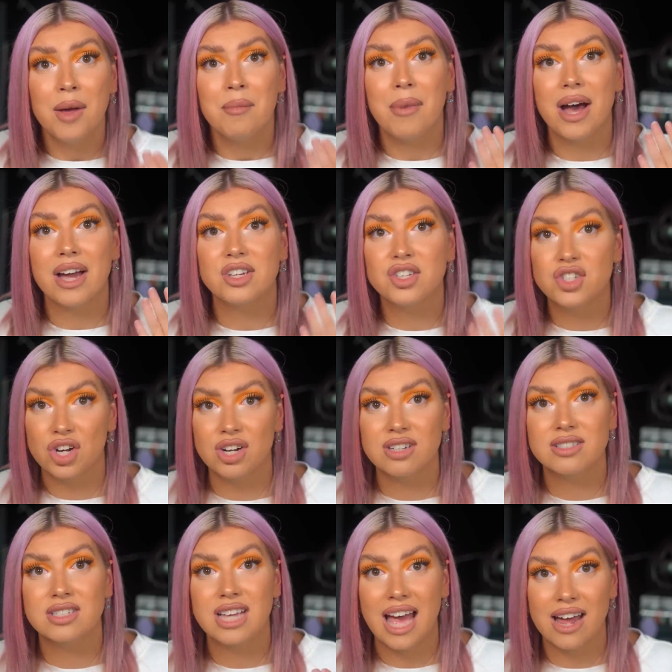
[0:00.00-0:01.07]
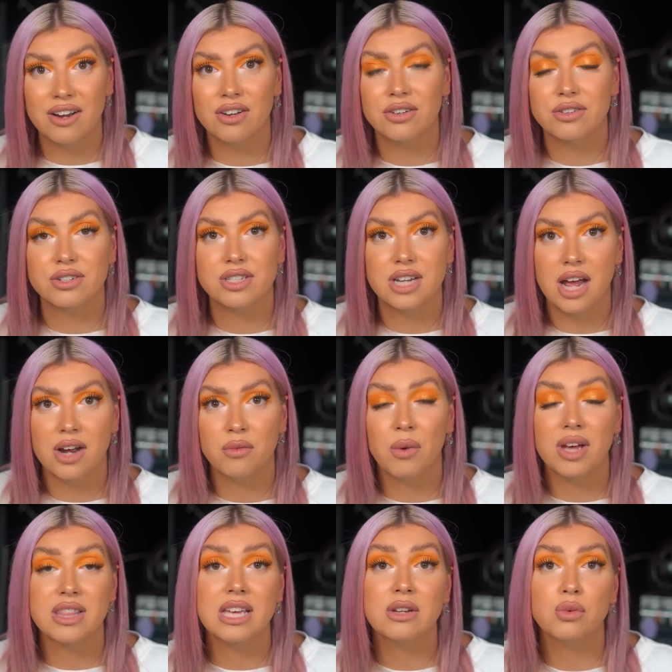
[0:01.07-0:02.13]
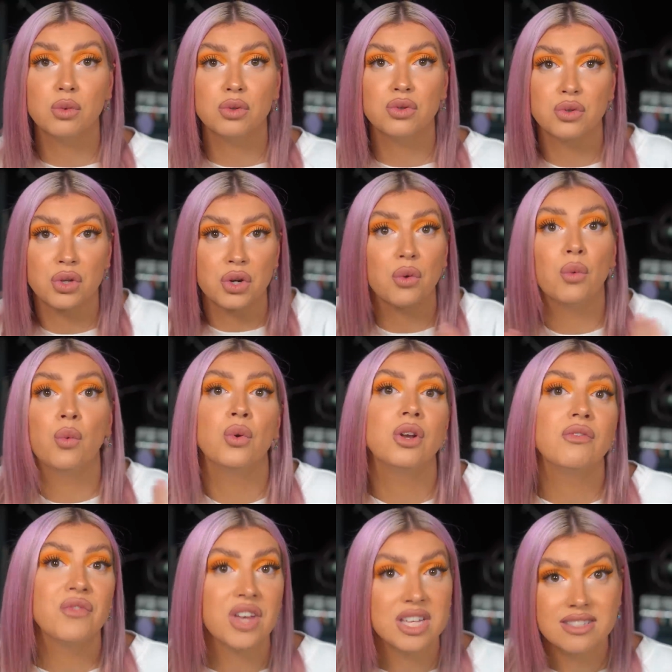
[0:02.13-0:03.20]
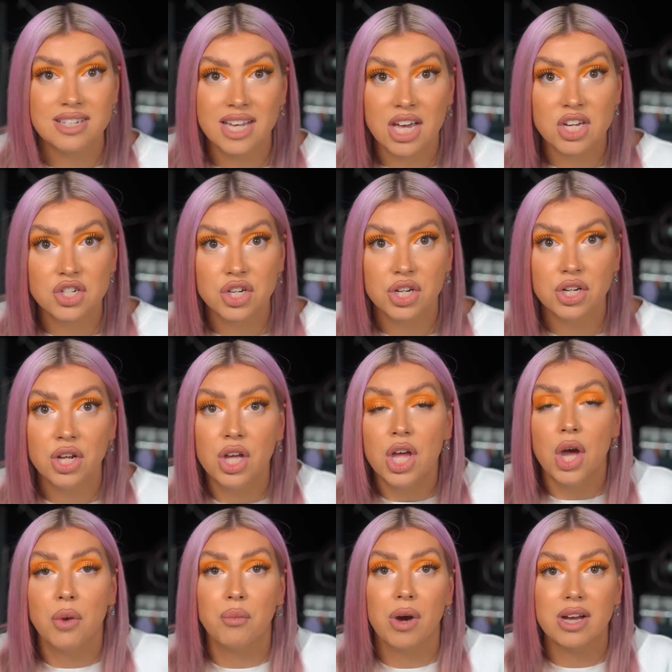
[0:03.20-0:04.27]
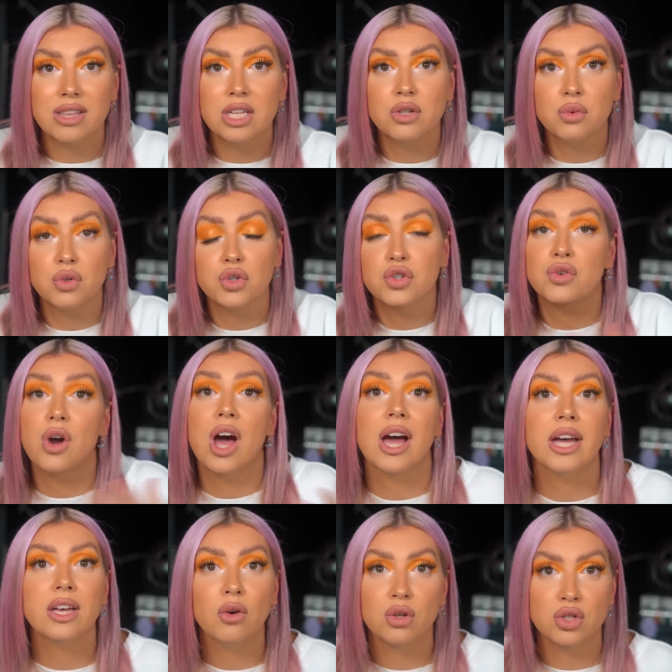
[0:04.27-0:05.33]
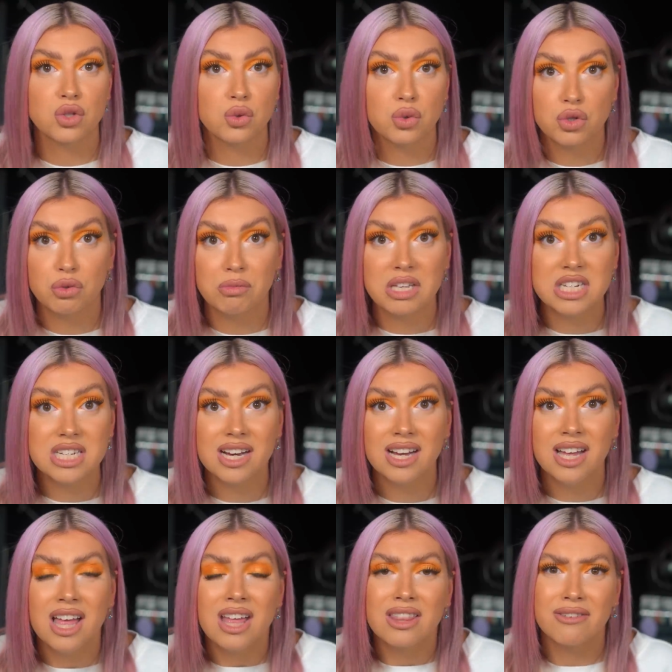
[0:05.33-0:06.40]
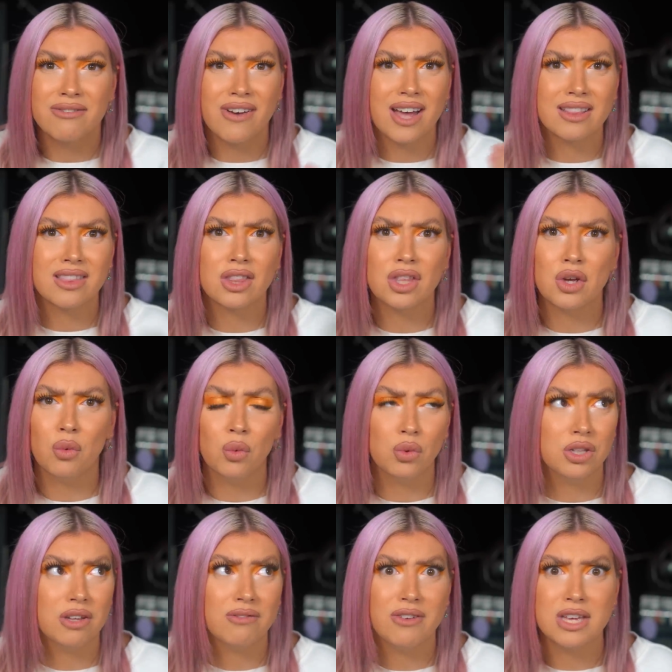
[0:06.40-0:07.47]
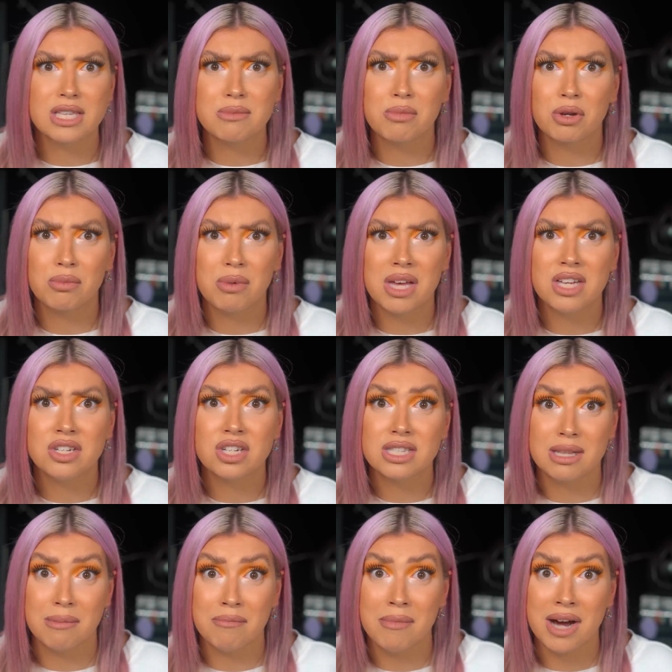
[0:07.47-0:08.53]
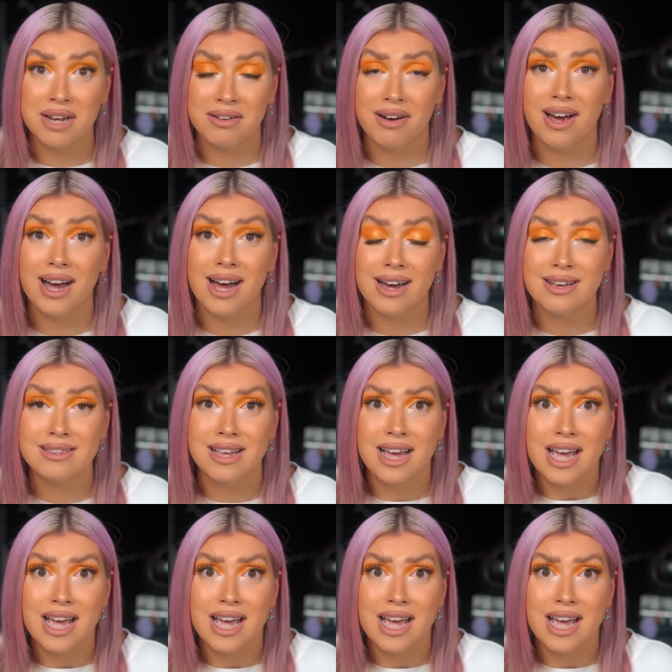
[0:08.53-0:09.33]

but I just can't understand why they don't do their own investigation and why they don't try on social media. The fact that the only Facebook pages that Myra has